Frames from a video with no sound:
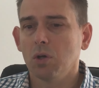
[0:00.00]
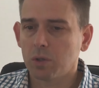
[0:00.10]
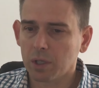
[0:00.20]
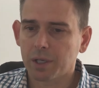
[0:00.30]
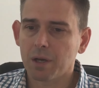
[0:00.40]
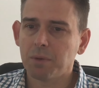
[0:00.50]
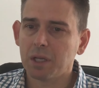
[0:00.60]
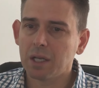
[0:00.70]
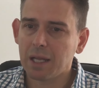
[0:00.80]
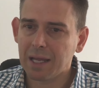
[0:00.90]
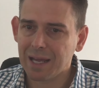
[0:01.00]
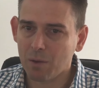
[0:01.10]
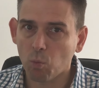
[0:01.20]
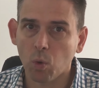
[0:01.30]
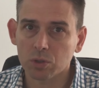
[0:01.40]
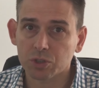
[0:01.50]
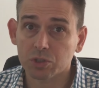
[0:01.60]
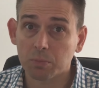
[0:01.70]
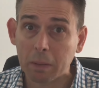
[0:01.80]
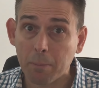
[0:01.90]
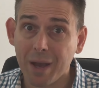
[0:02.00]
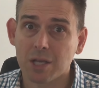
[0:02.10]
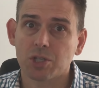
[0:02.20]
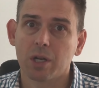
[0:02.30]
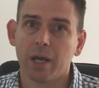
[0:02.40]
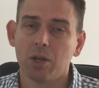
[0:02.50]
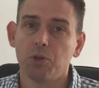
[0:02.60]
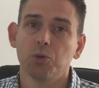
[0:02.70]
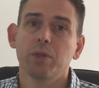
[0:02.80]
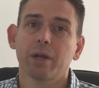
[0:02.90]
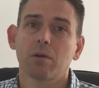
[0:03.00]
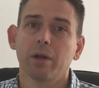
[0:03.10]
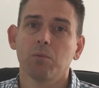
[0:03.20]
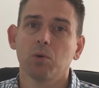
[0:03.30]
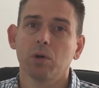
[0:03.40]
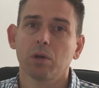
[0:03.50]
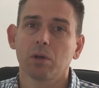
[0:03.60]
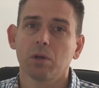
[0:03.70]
who can come in and wants to be passionate and do that great work.